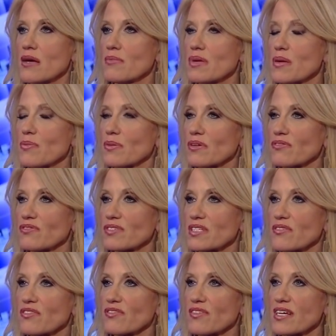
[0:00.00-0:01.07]
people of
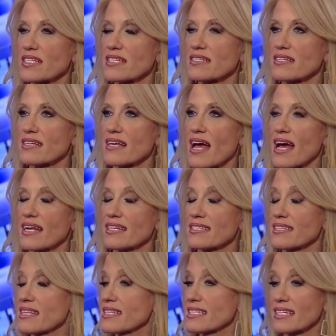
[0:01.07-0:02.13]
different races and
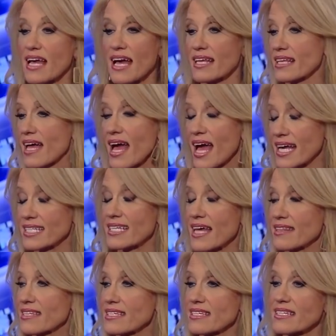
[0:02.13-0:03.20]

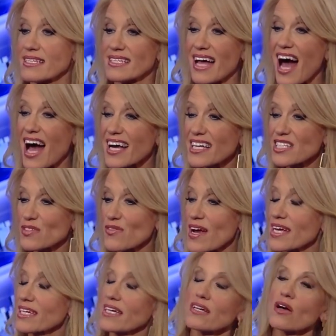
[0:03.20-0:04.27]
ethnicities. The highest
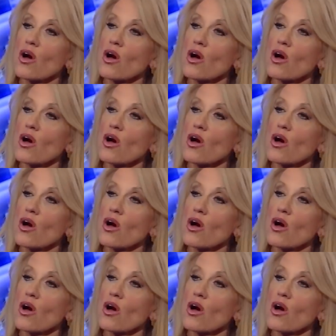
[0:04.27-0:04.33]
ranking